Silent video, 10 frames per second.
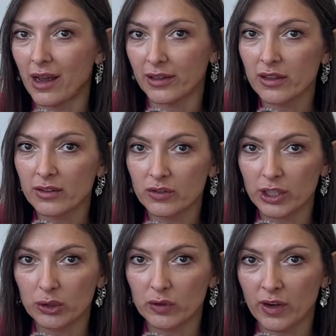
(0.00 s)
Another
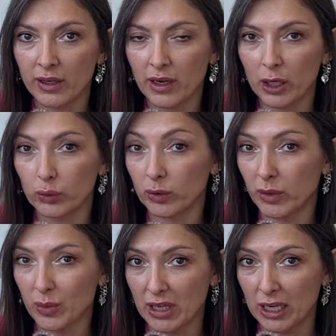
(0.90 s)
trick to find out what
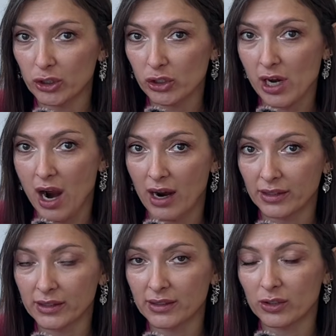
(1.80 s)
people actually
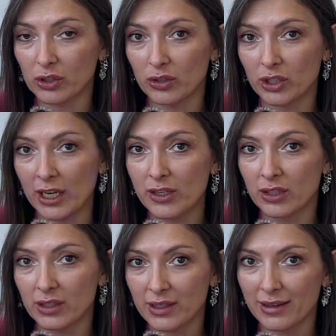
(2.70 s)
ask search
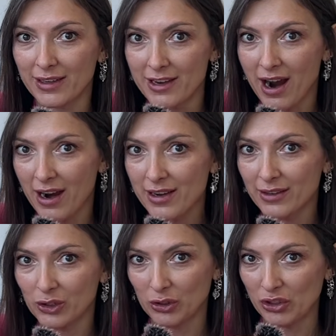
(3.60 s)
engines and AI
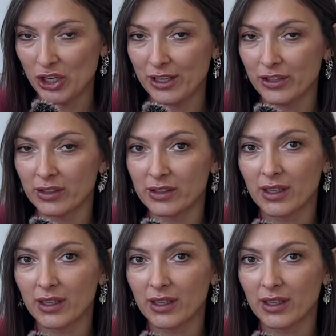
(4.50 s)
search engines